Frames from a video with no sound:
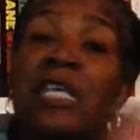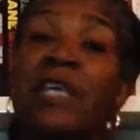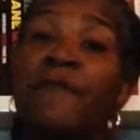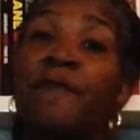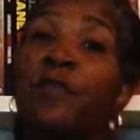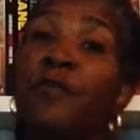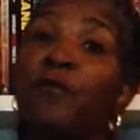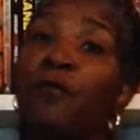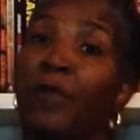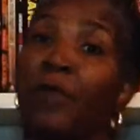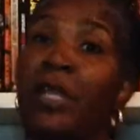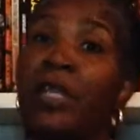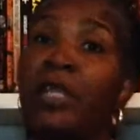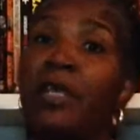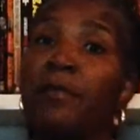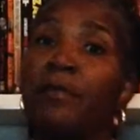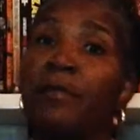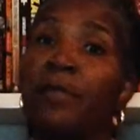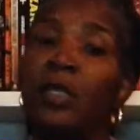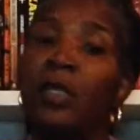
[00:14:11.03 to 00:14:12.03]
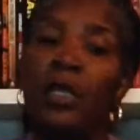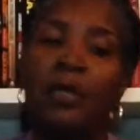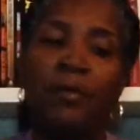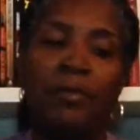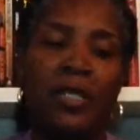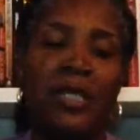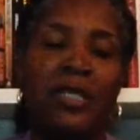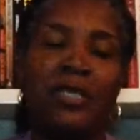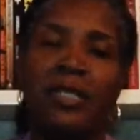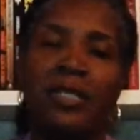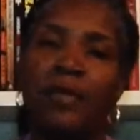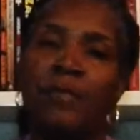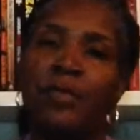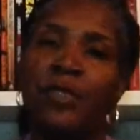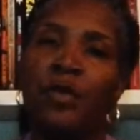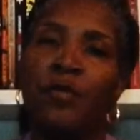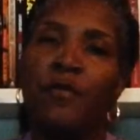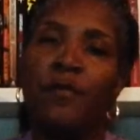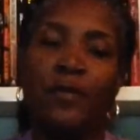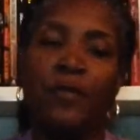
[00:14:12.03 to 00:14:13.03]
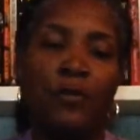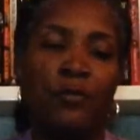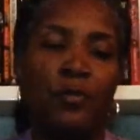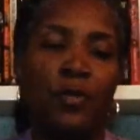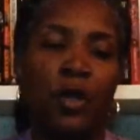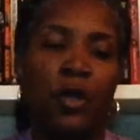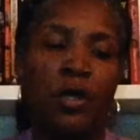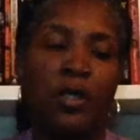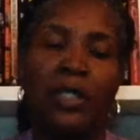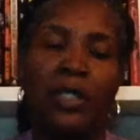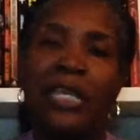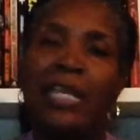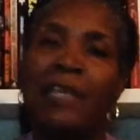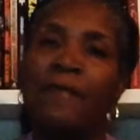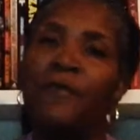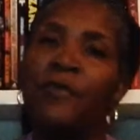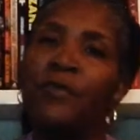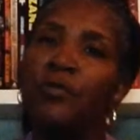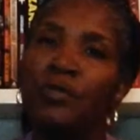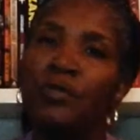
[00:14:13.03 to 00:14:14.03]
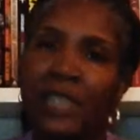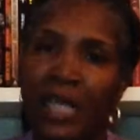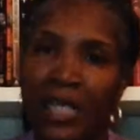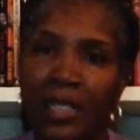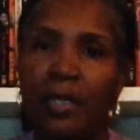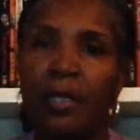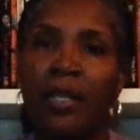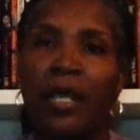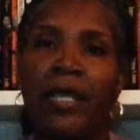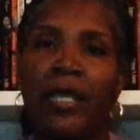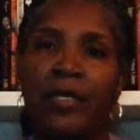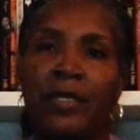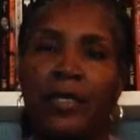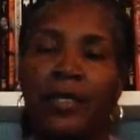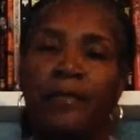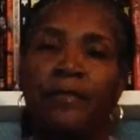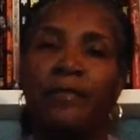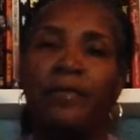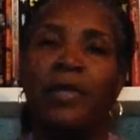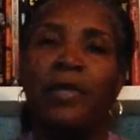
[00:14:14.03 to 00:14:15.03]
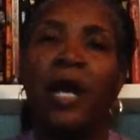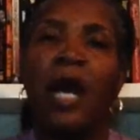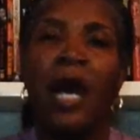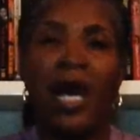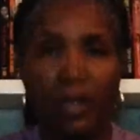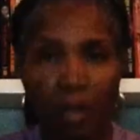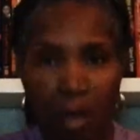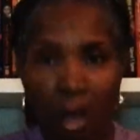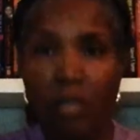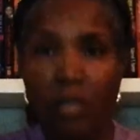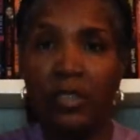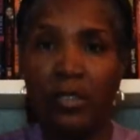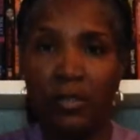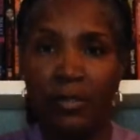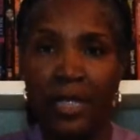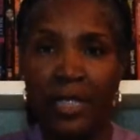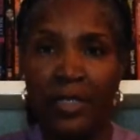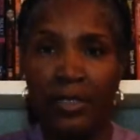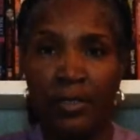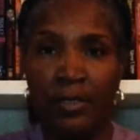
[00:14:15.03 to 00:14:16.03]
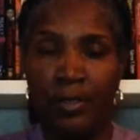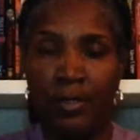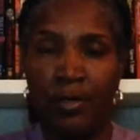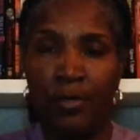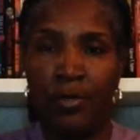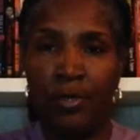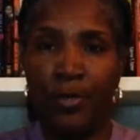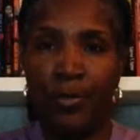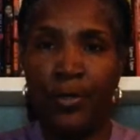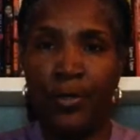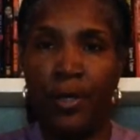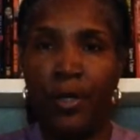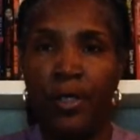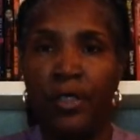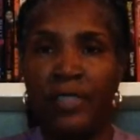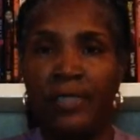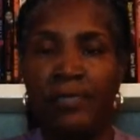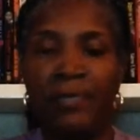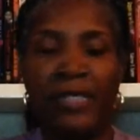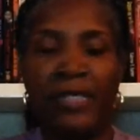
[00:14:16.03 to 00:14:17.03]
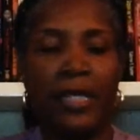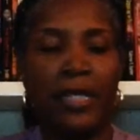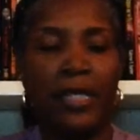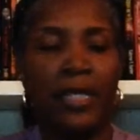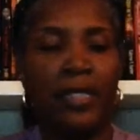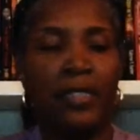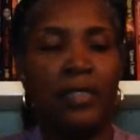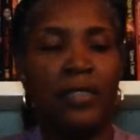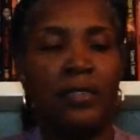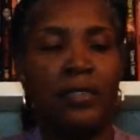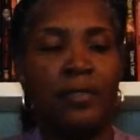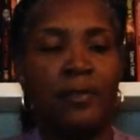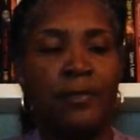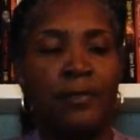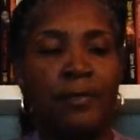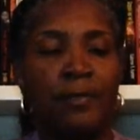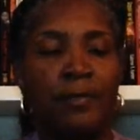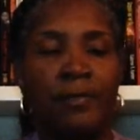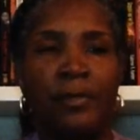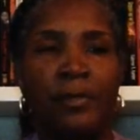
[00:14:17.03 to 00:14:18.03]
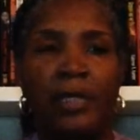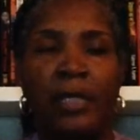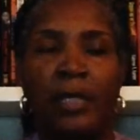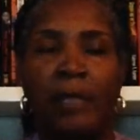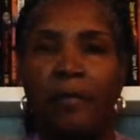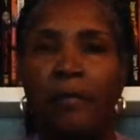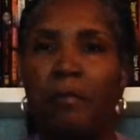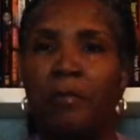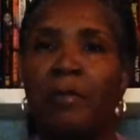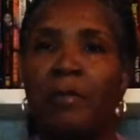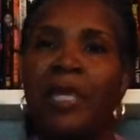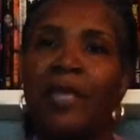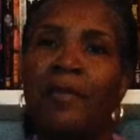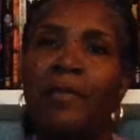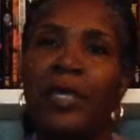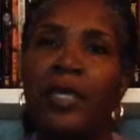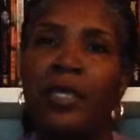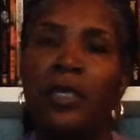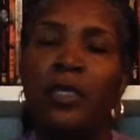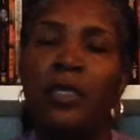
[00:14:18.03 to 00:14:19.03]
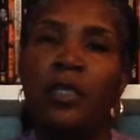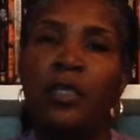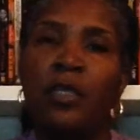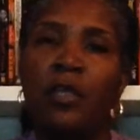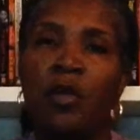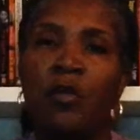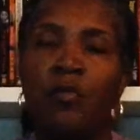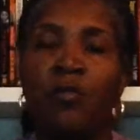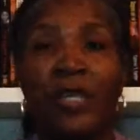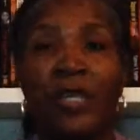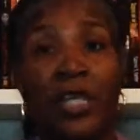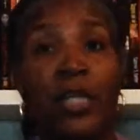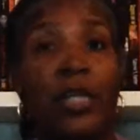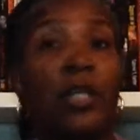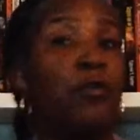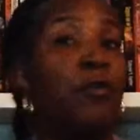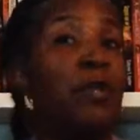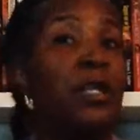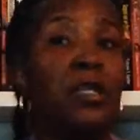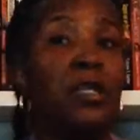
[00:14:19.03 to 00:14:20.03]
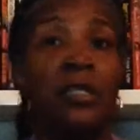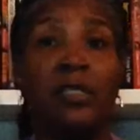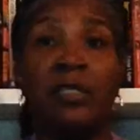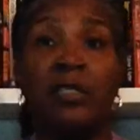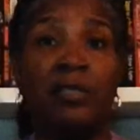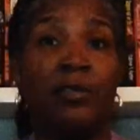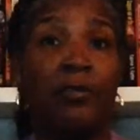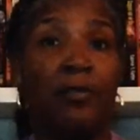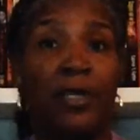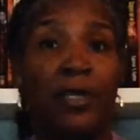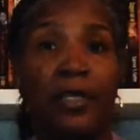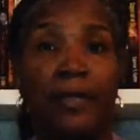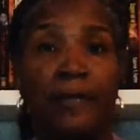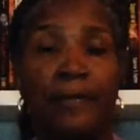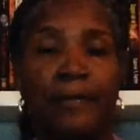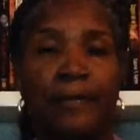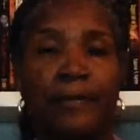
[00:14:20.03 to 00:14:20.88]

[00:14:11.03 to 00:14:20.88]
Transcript: If you've read it, please let me know if you thought. If you didn't like it, I'd also like to know your thoughts because maybe, you know, we can agree to disagree.